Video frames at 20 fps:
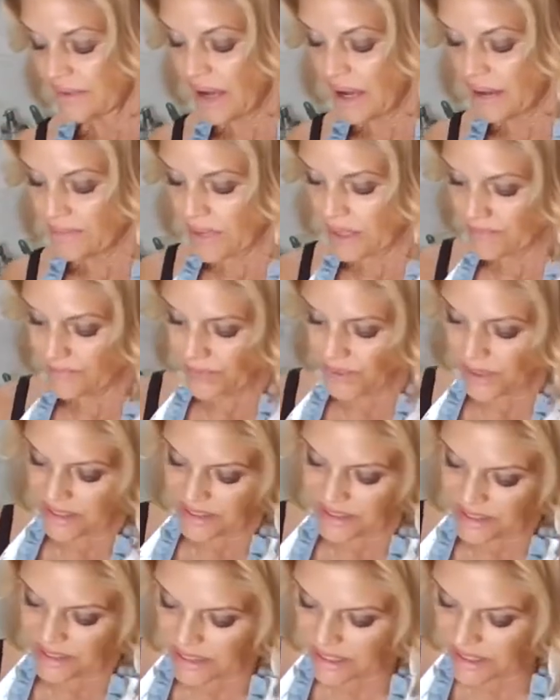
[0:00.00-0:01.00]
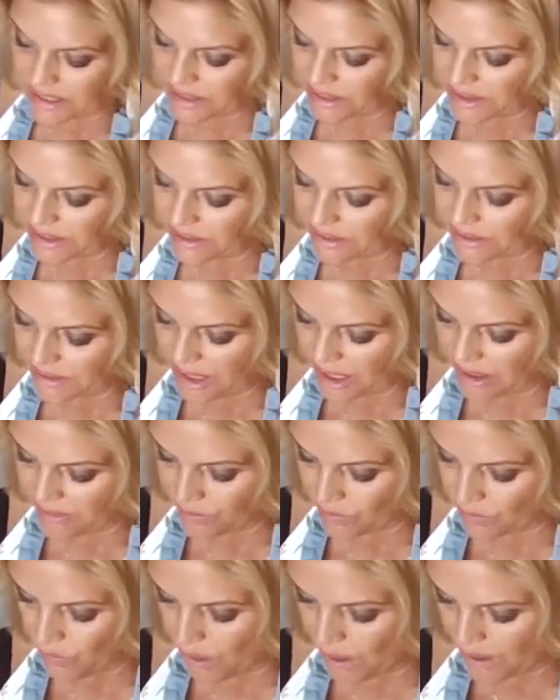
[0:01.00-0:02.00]
got my pressed tea here. Now,
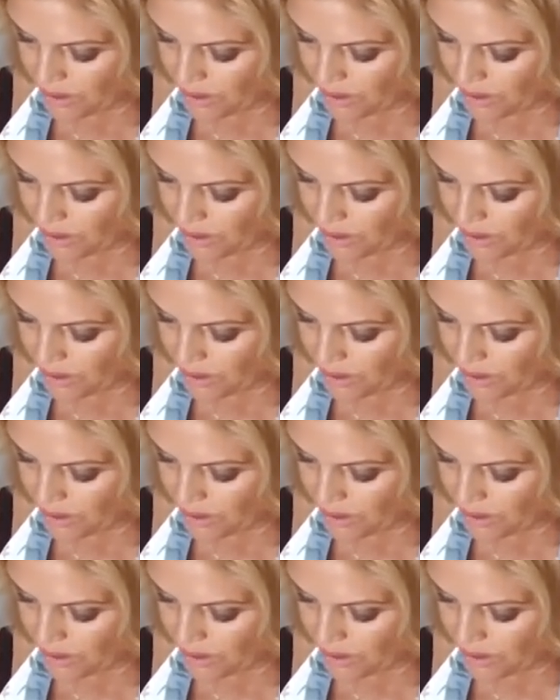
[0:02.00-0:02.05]
if you